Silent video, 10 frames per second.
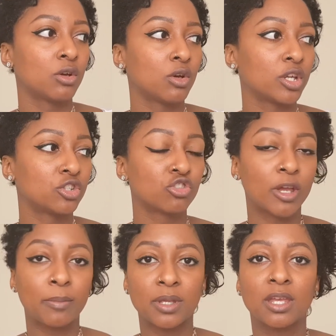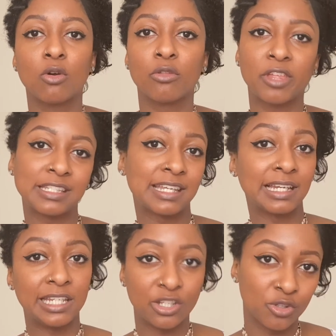being
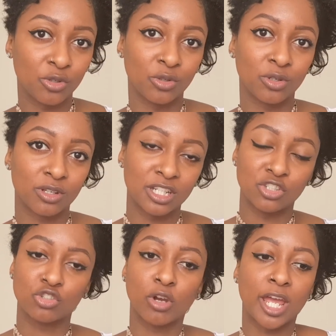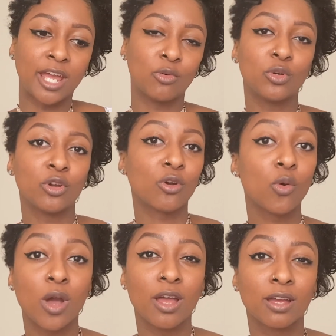authentically you. Enjoy all your
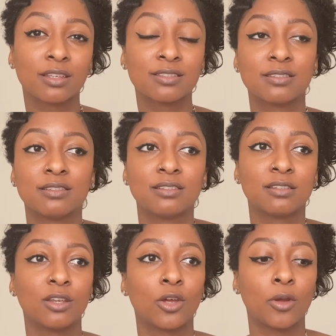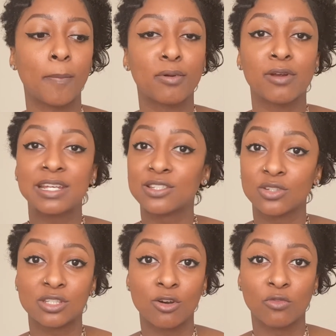quirks. You know, praise
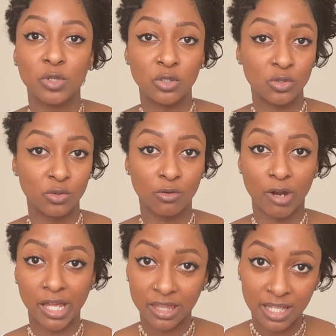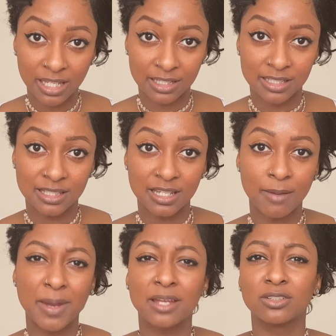yourself when you do great things.
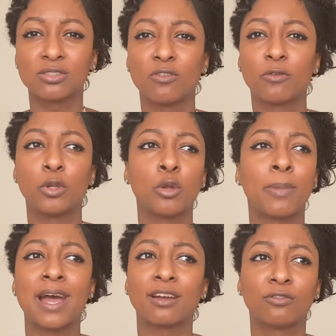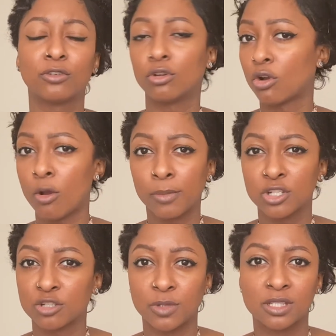Pat yourself on the back for your
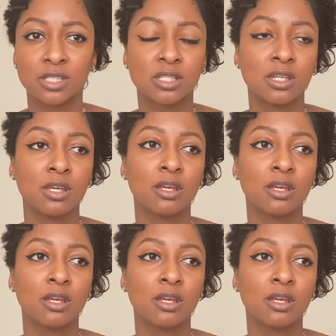accomplishments.